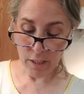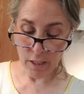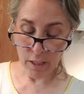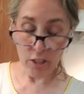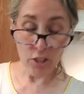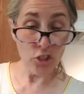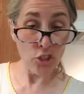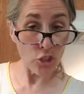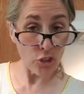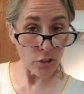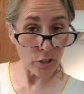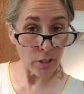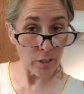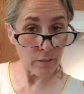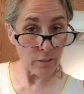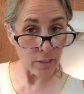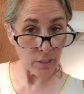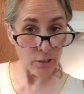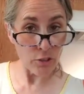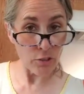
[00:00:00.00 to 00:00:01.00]
ensuring
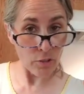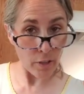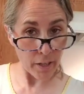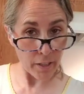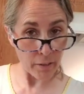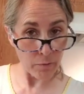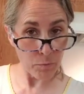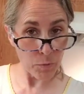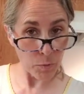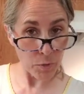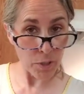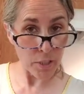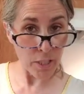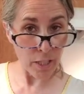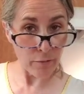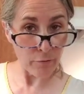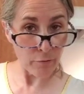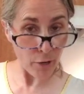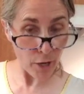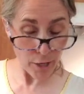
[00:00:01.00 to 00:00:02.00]
that your items will
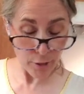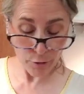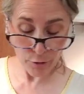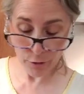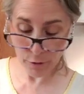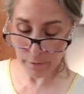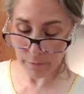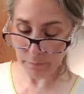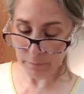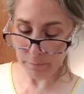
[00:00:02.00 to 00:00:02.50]
stay fresh.